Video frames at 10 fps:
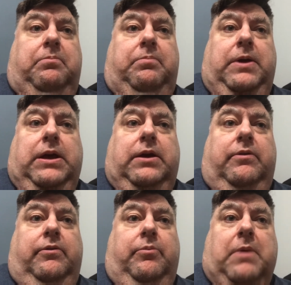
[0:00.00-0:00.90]

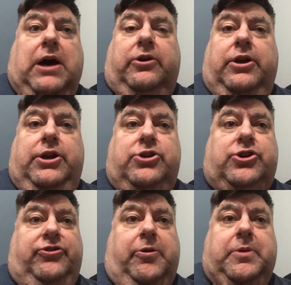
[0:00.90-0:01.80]
In modern
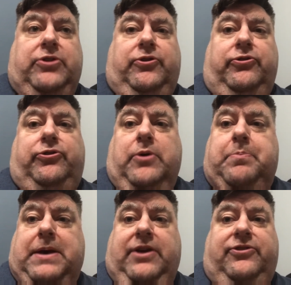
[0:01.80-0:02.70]
editions, everybody's used to a
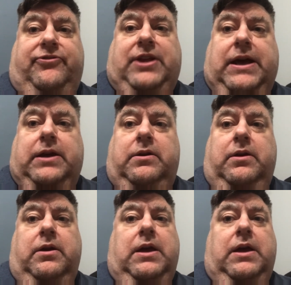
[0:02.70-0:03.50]
base of 10,